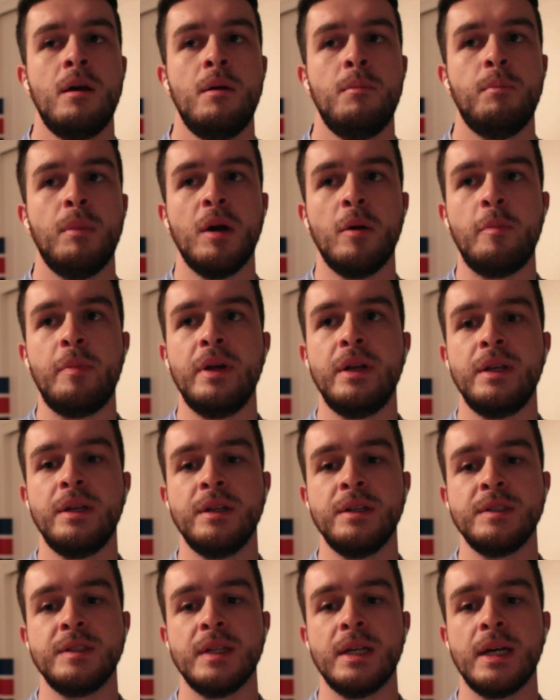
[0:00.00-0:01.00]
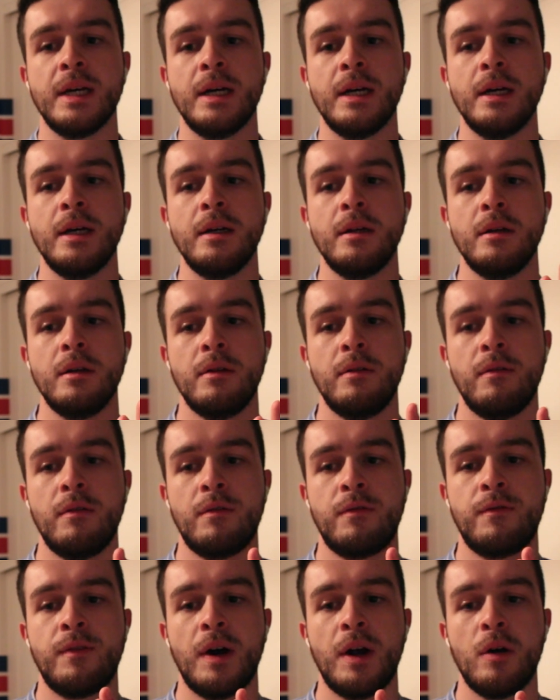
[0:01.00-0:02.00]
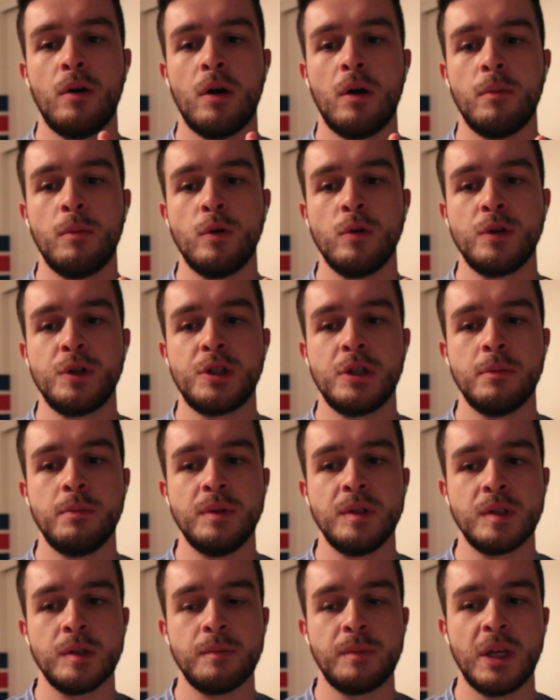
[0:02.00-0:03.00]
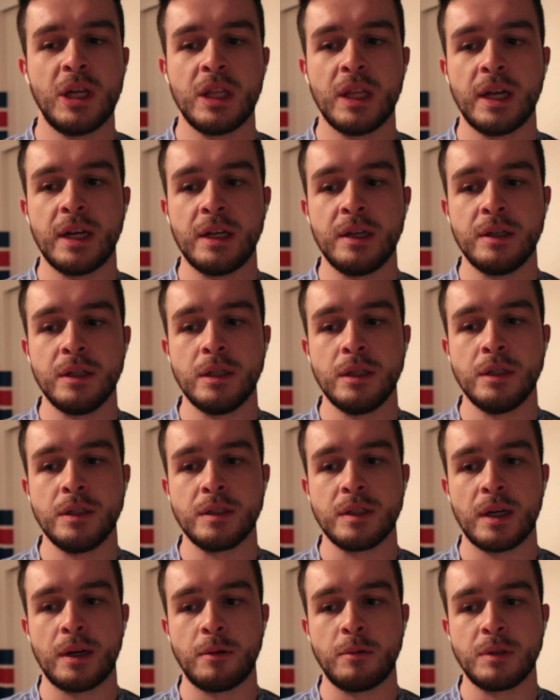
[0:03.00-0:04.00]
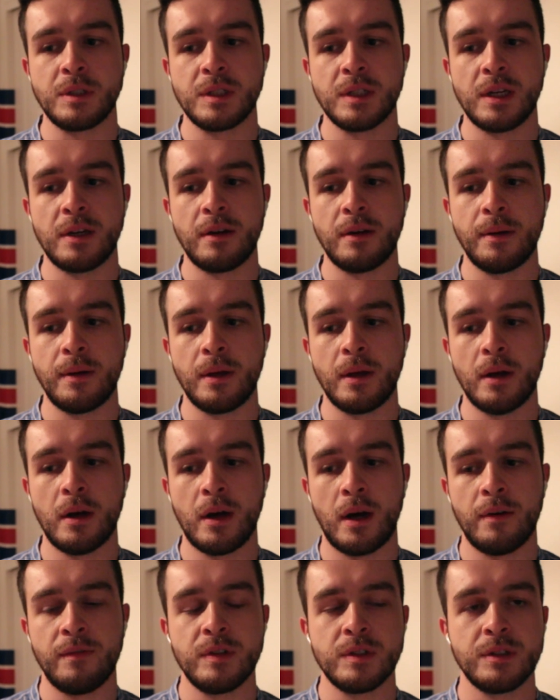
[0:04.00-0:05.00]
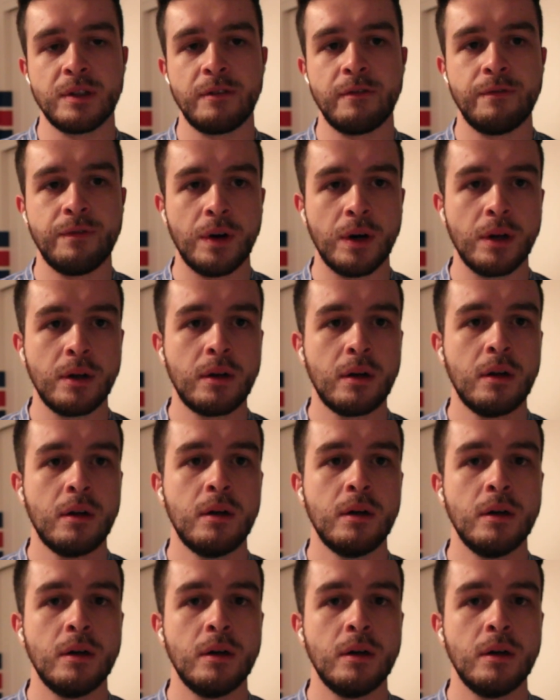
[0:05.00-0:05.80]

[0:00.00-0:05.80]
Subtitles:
My opinion is that firearm ownership is something that is, I would say, obviously fun,